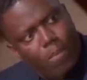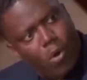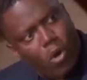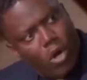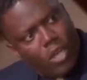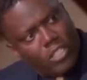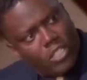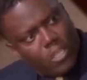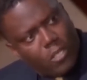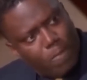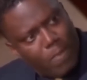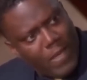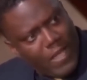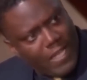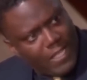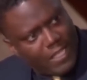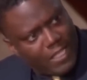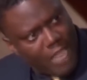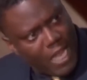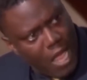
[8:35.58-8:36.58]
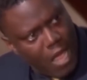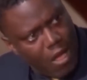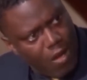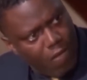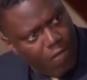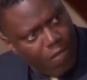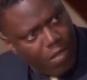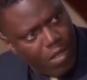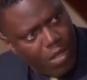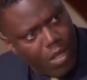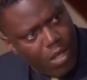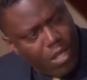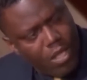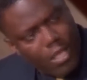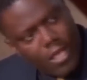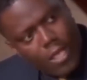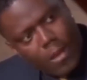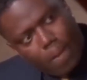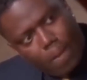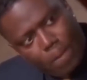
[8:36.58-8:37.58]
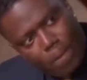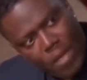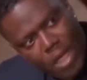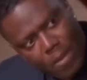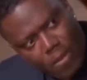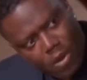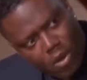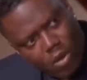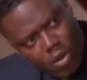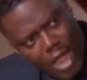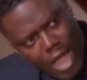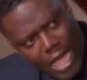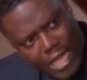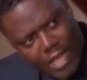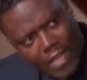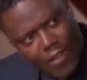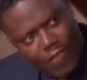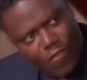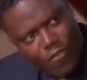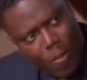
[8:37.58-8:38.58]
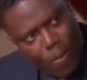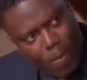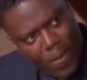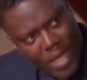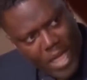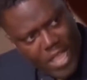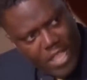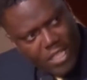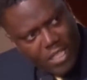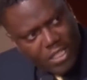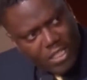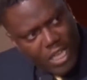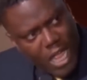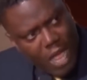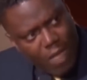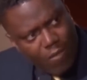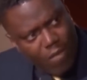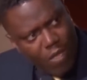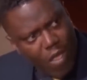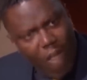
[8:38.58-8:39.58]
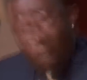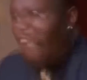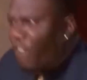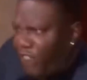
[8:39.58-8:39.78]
Boy, just be yourself. If people don't like you, if you're being yourself,